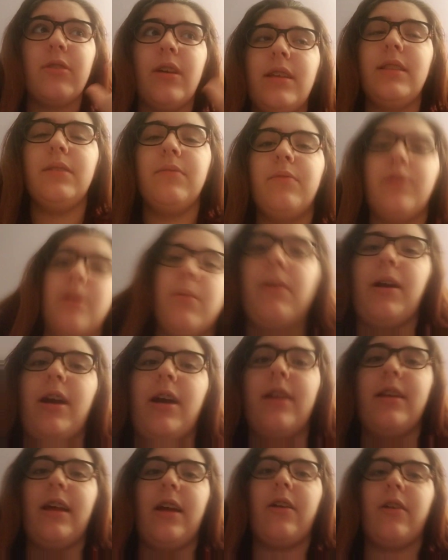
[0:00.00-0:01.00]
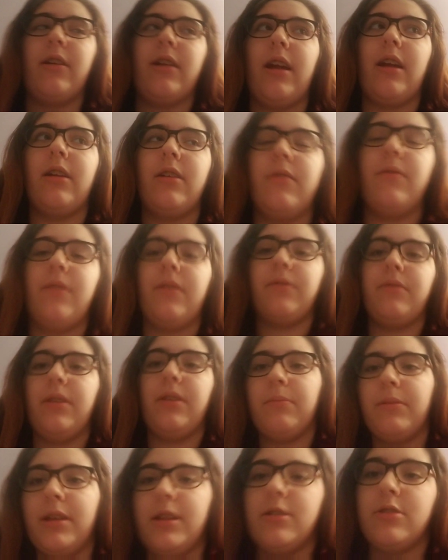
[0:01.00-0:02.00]
So I ate them for about an hour, hour and
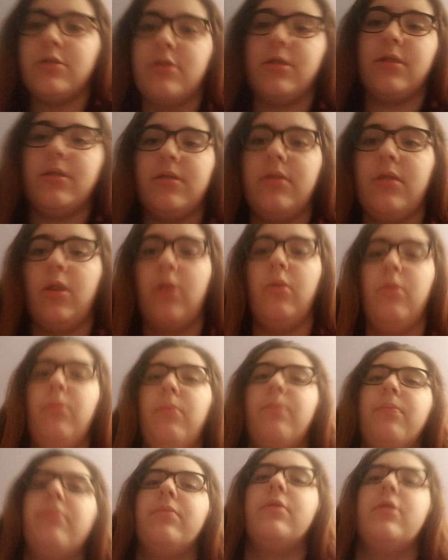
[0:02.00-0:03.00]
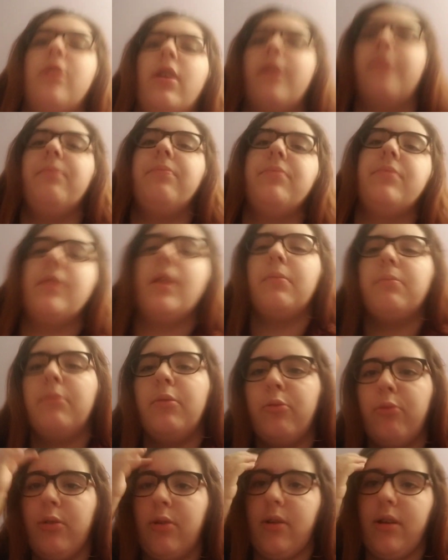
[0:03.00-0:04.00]
15 minutes, just, sorry,
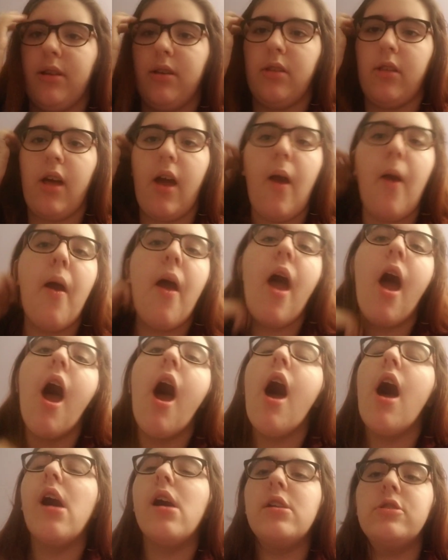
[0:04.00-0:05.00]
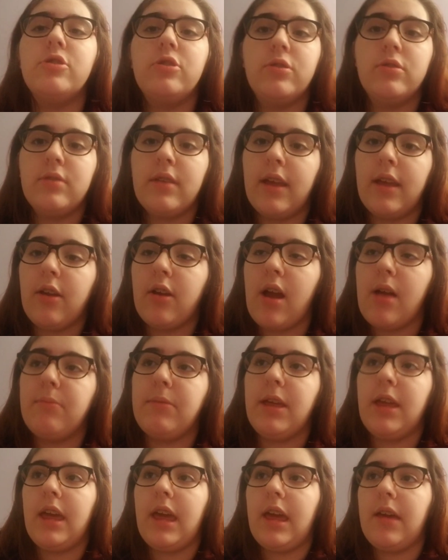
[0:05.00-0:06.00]
I'm moving around a lot, just like
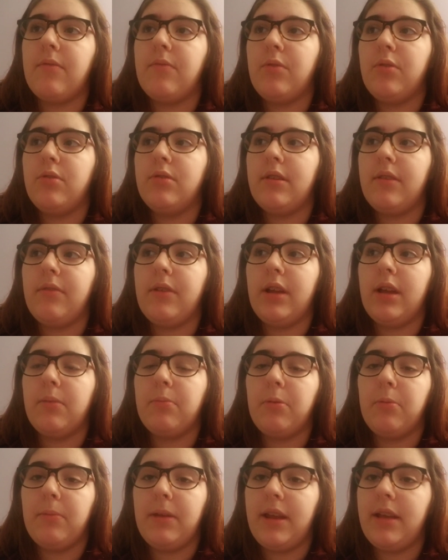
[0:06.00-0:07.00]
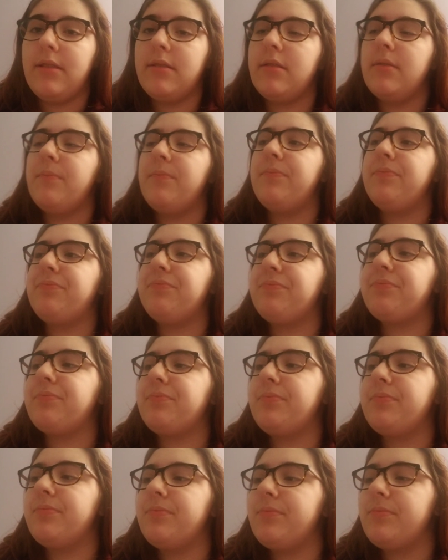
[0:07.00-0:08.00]
grabbing handfuls every couple minutes.
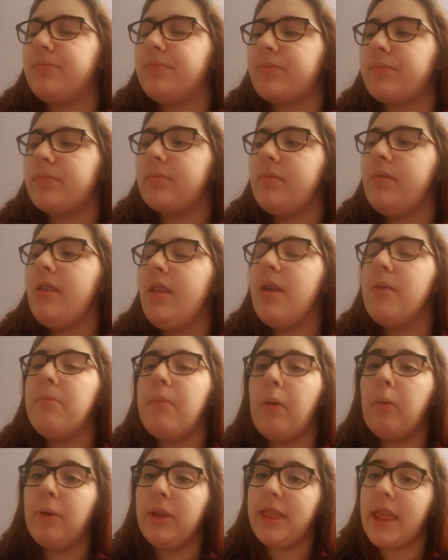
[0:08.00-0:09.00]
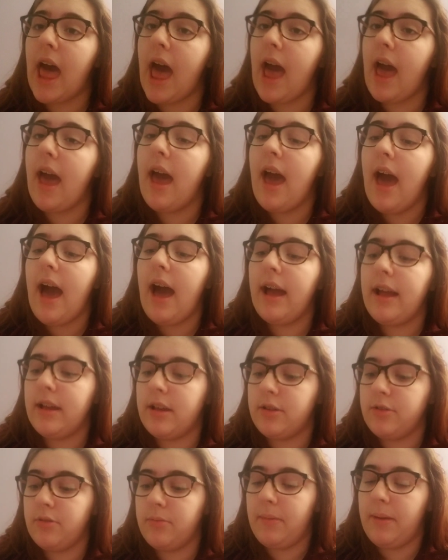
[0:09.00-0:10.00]
But with that,
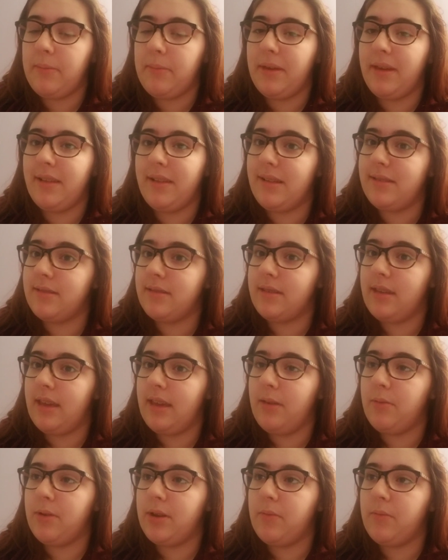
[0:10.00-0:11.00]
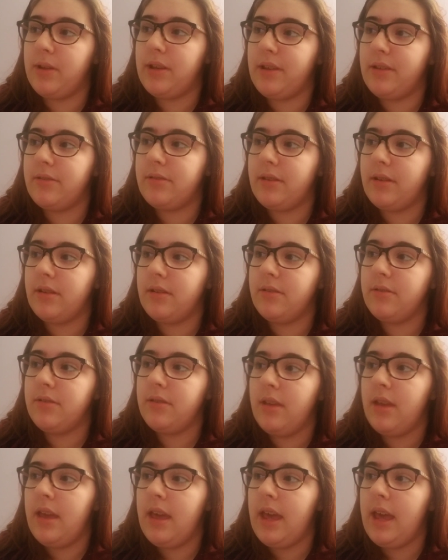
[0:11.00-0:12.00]
I also made me a glass of tea when I went
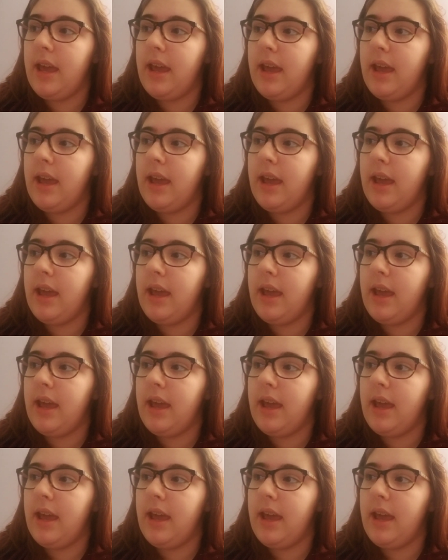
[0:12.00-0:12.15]
downstairs.